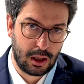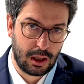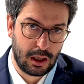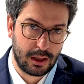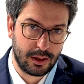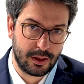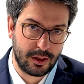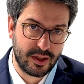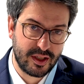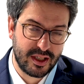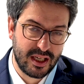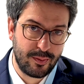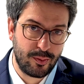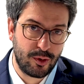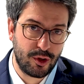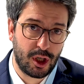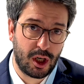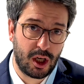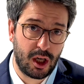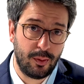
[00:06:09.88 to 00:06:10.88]
At the same
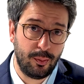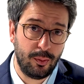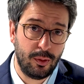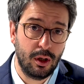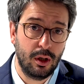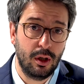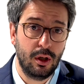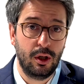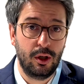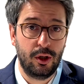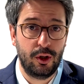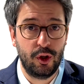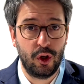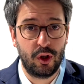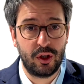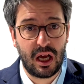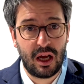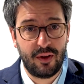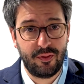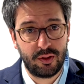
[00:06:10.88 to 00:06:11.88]
time,
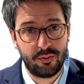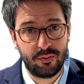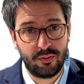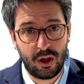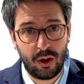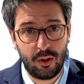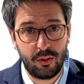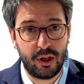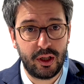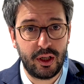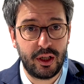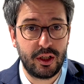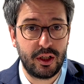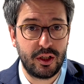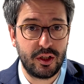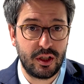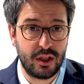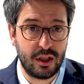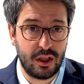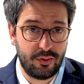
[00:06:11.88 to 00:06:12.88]
not having found any
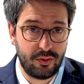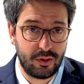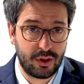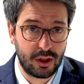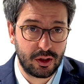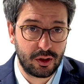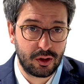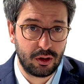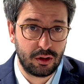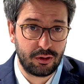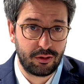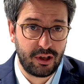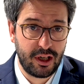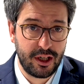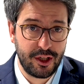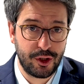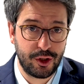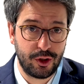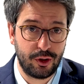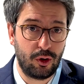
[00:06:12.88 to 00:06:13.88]
significant
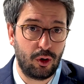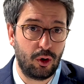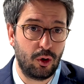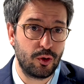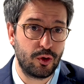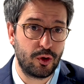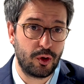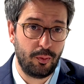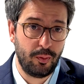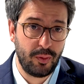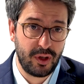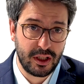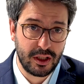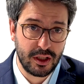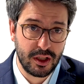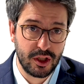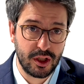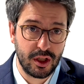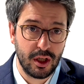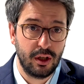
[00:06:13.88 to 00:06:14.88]
correlation also
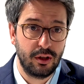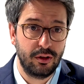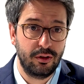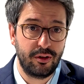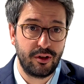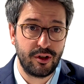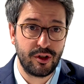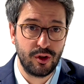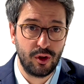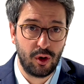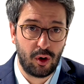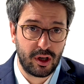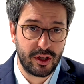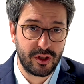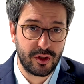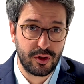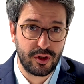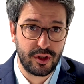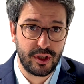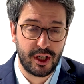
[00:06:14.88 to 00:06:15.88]
means there is no
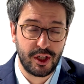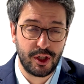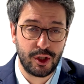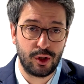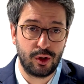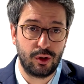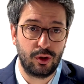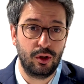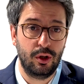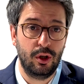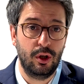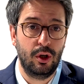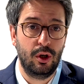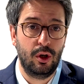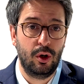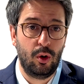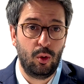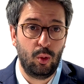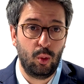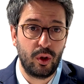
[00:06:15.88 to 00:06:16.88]
association
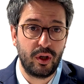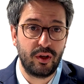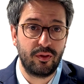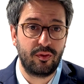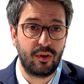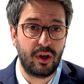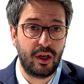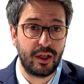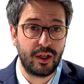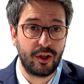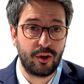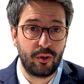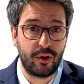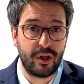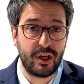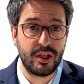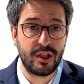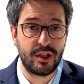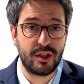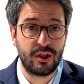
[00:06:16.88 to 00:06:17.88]
with an
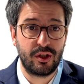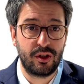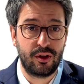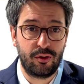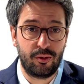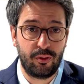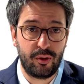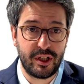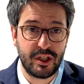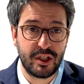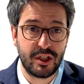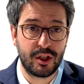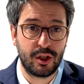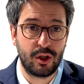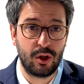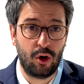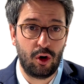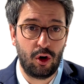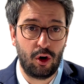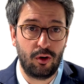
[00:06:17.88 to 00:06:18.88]
increased risk
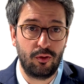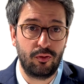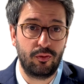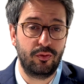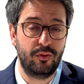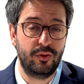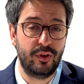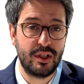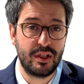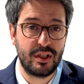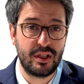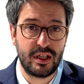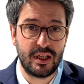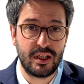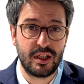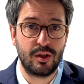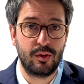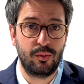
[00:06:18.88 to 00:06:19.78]
of disease